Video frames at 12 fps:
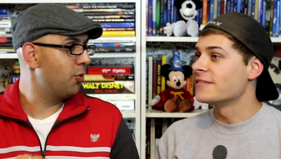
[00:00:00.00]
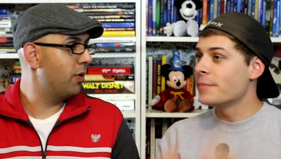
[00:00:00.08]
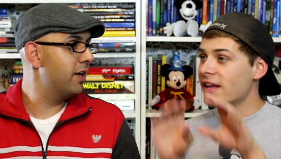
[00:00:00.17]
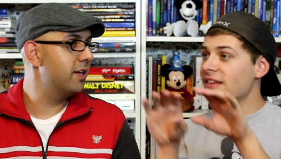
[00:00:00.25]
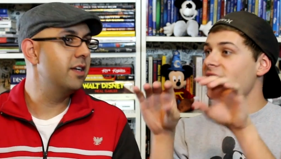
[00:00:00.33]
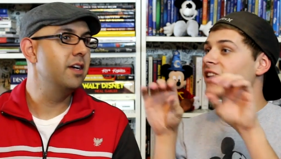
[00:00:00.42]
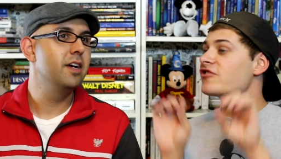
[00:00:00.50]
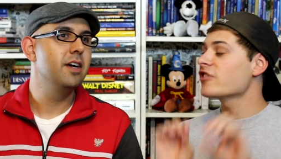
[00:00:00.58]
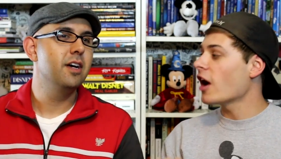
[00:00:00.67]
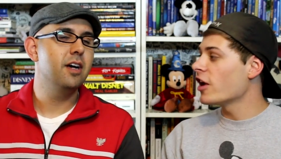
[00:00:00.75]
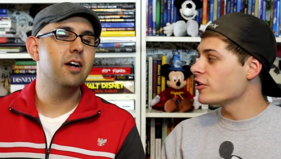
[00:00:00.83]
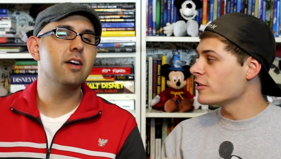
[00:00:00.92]
Speaker 1: but it's
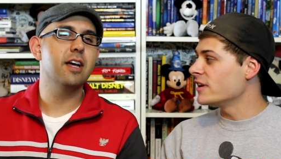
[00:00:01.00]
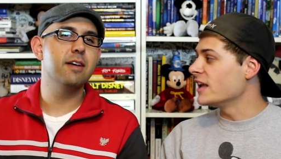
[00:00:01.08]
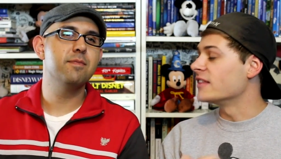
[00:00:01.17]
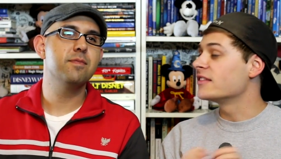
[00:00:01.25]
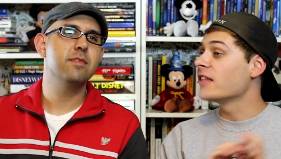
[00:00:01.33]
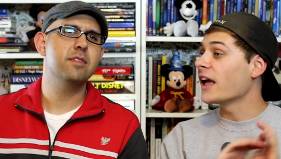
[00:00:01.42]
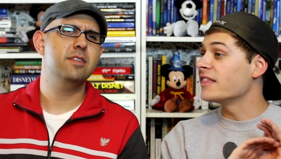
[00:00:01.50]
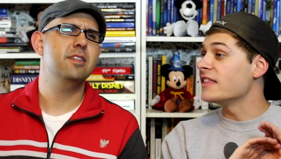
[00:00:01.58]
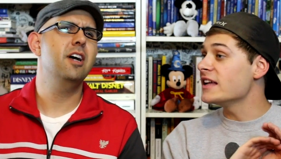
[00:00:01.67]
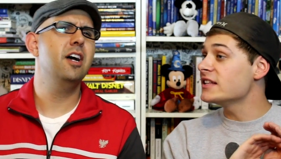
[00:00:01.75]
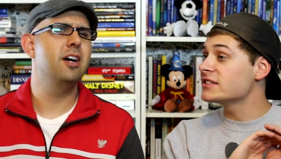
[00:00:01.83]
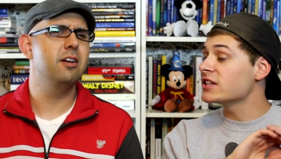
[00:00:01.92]
actually underneath. Okay. Like,
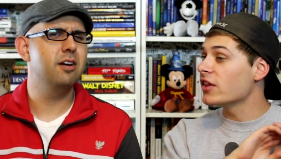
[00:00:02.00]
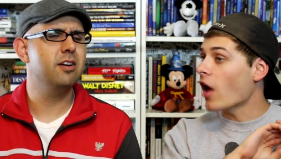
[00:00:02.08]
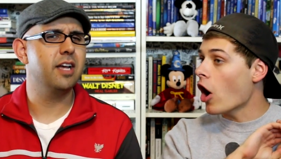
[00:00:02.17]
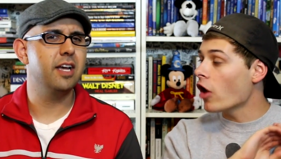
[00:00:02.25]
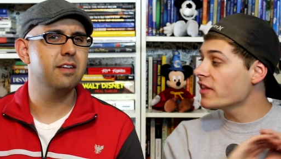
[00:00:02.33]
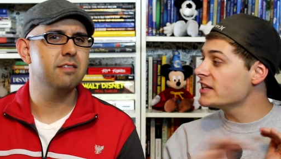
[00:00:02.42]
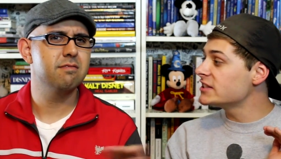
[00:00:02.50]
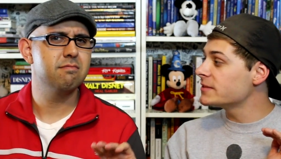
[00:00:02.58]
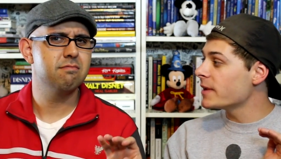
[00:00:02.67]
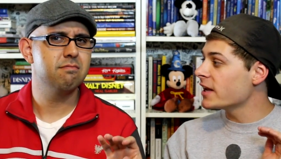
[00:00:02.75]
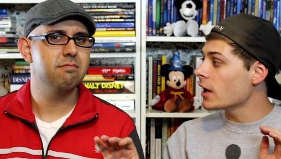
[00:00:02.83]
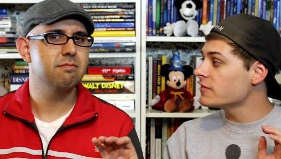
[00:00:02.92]
these, all these
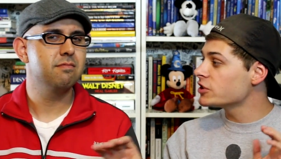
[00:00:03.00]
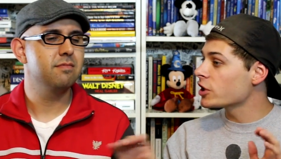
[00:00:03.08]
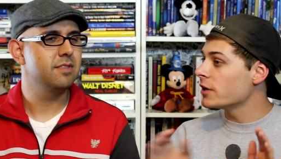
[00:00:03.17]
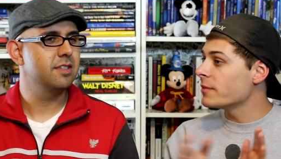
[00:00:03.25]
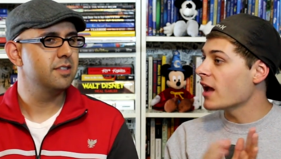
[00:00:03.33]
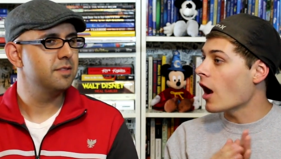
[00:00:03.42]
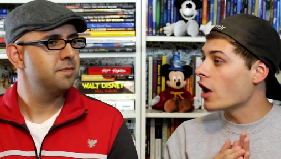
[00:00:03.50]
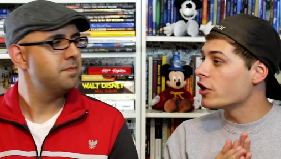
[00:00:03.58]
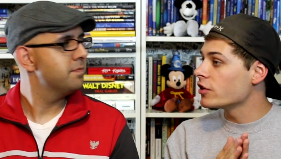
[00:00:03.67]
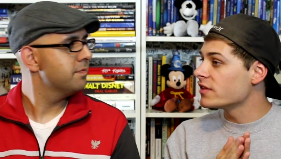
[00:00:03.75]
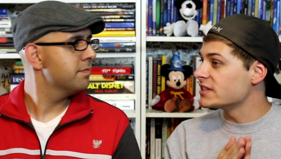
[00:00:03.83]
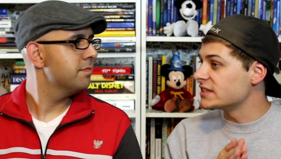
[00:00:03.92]
spin-offs are going to be
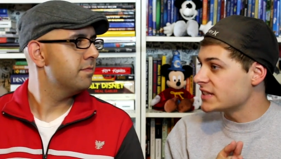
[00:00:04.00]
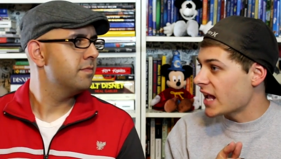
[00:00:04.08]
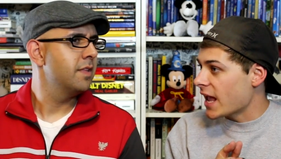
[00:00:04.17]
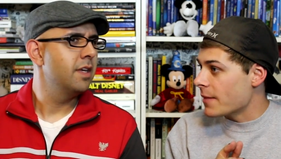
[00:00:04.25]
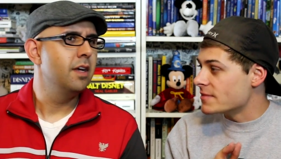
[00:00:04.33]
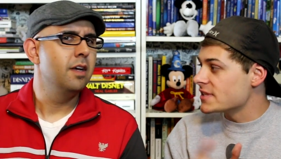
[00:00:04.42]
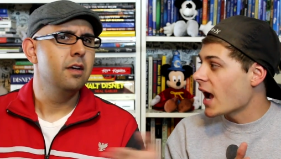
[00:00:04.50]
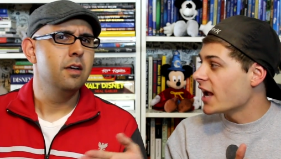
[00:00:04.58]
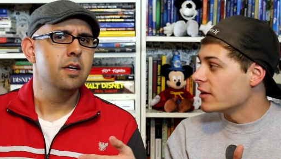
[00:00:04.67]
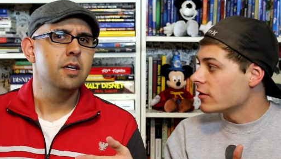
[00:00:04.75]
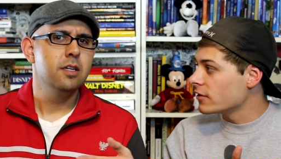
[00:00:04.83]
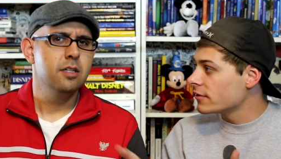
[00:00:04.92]
under the same
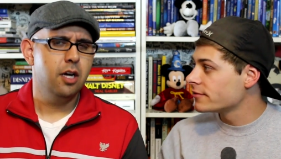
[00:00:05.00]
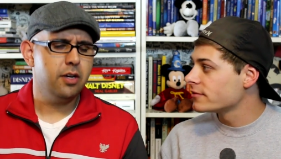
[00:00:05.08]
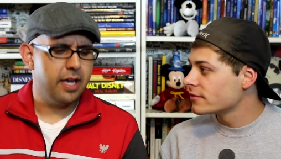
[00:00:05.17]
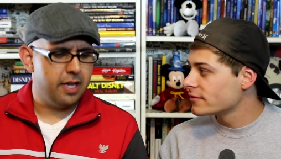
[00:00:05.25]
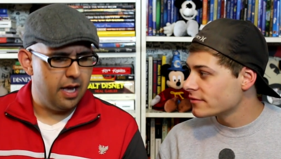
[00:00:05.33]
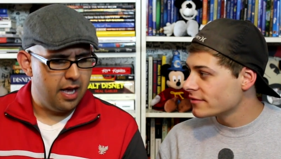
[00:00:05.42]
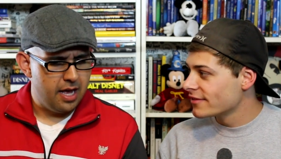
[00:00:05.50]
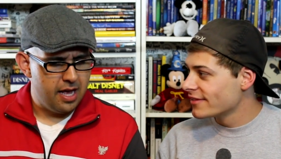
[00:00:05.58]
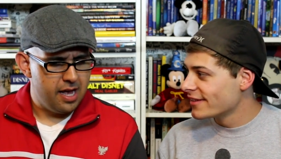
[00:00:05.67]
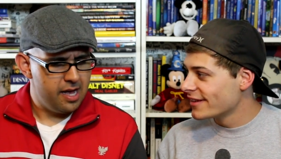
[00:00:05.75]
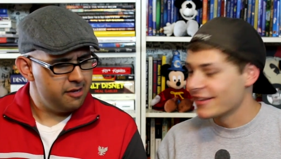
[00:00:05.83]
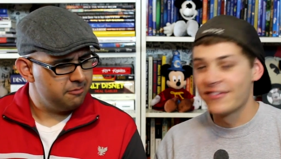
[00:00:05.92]
title.
Speaker 2: Okay.
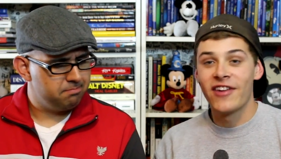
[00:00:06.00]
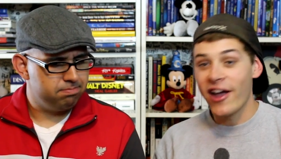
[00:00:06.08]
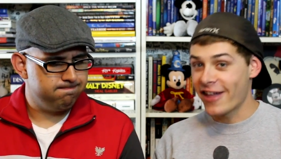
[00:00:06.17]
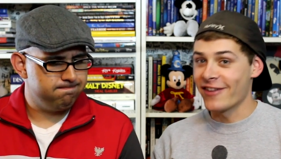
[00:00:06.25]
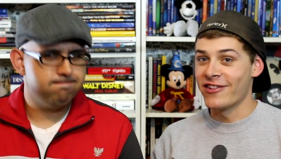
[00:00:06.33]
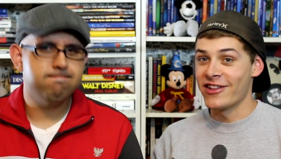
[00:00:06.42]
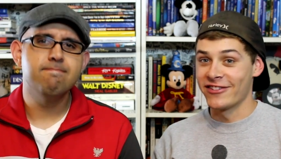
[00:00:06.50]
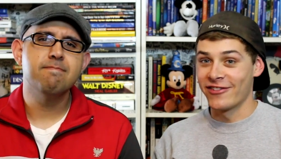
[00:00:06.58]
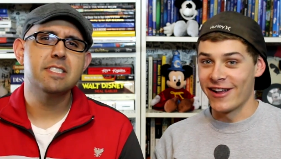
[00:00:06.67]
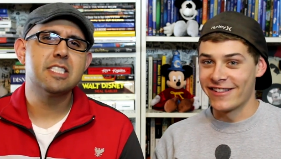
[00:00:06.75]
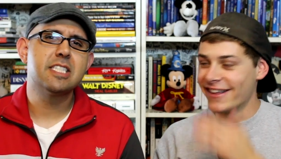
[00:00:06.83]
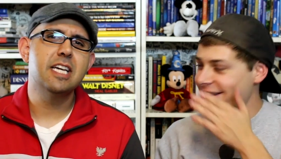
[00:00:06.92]
Very confusing.
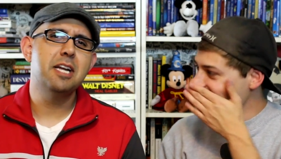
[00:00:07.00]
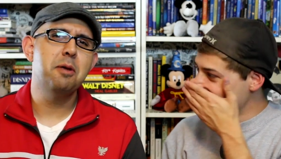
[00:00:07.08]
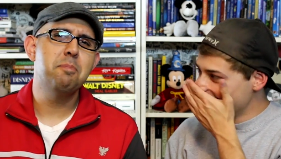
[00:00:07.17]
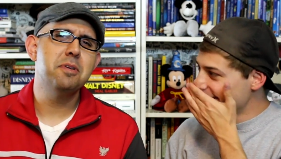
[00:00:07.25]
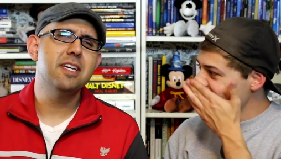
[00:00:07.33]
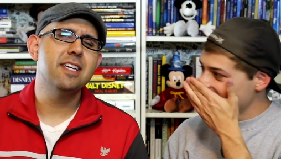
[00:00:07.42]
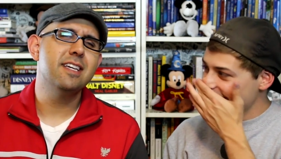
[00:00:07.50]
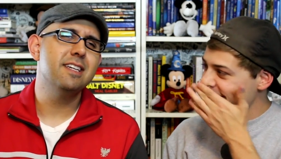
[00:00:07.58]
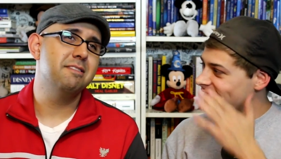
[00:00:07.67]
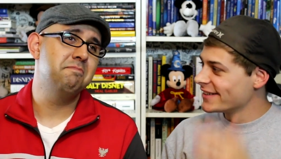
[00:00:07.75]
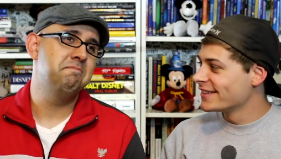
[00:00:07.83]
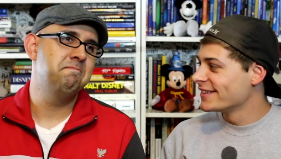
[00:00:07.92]
It's going to
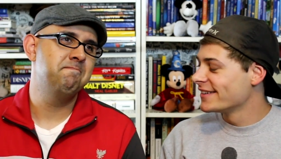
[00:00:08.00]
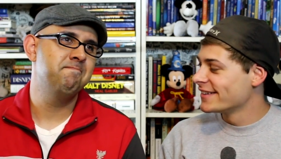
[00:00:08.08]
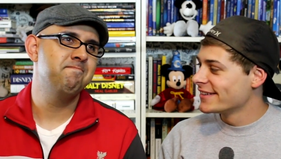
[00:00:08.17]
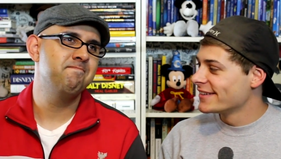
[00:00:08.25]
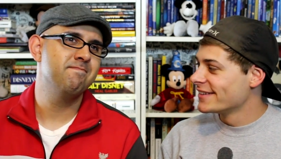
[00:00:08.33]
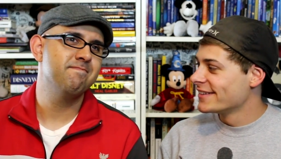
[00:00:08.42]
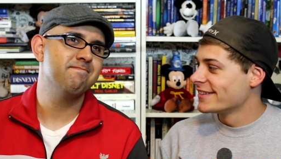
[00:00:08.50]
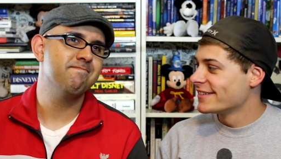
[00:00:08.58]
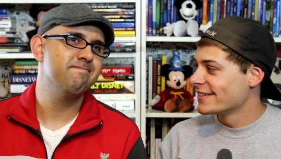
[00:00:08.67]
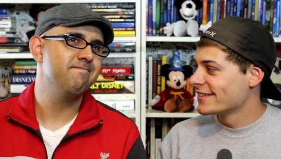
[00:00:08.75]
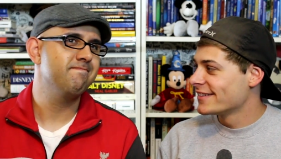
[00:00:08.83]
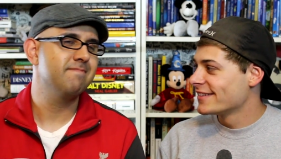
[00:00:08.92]
be...
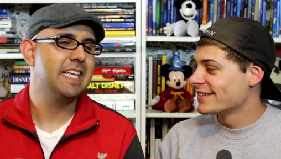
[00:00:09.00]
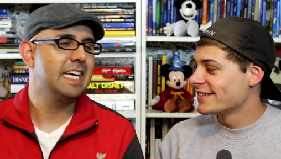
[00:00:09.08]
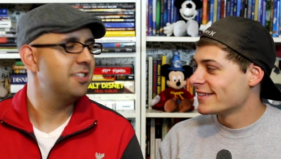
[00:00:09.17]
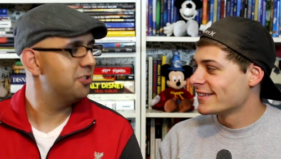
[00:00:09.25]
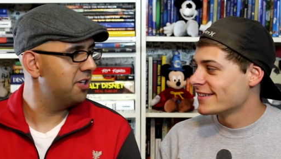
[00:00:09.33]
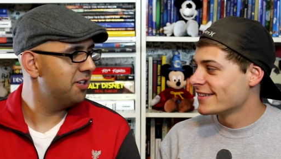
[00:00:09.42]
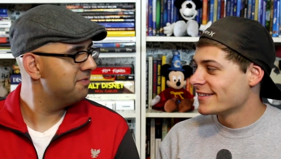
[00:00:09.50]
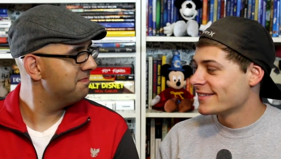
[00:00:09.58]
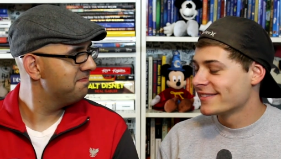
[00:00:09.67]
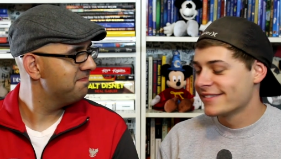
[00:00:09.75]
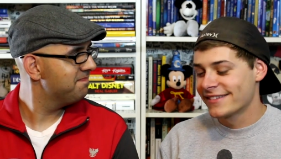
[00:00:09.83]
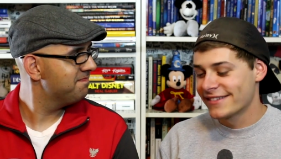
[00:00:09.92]
I don't know.
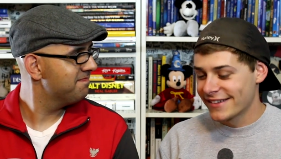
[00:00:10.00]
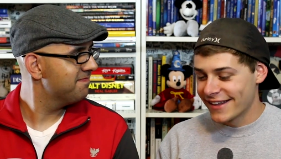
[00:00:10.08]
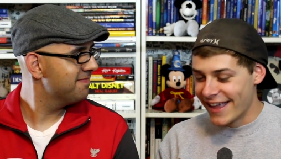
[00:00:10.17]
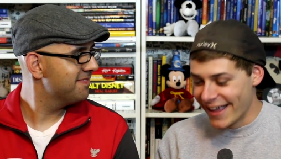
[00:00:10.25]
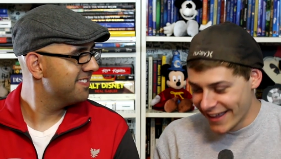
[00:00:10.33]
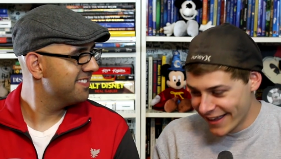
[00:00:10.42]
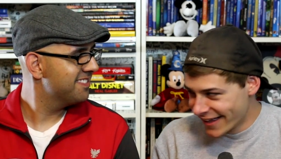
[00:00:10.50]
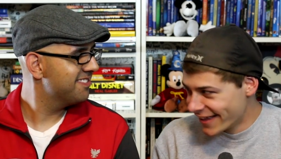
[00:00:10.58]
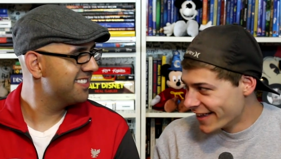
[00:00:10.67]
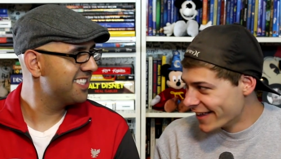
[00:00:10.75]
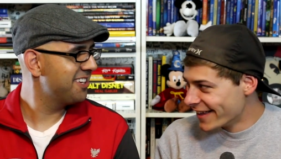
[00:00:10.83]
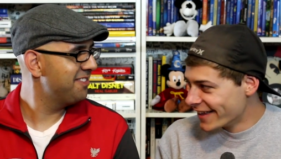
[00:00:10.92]
What's it gonna